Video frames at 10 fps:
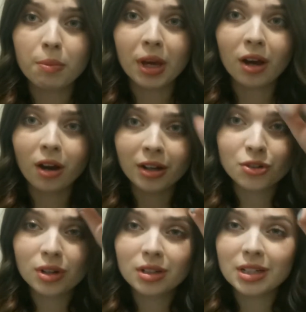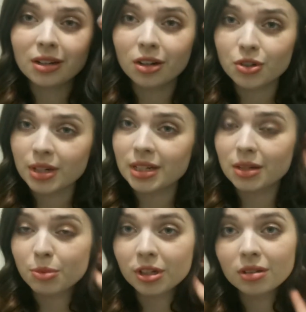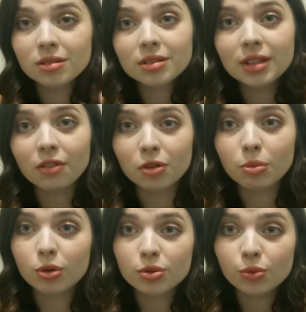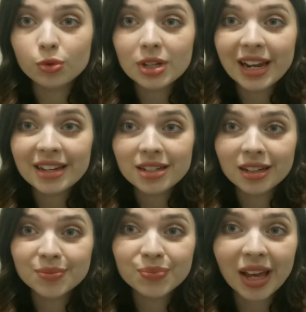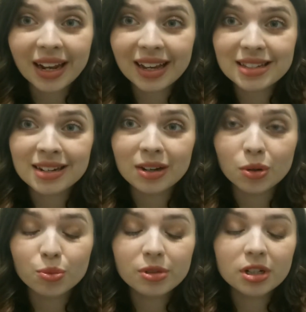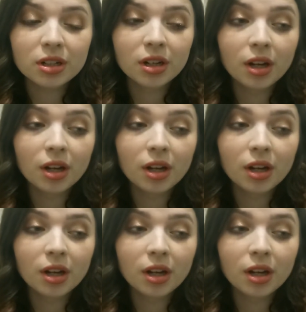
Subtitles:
a bit dehydrated, but 7 bottles of water later, and it hasn't helped.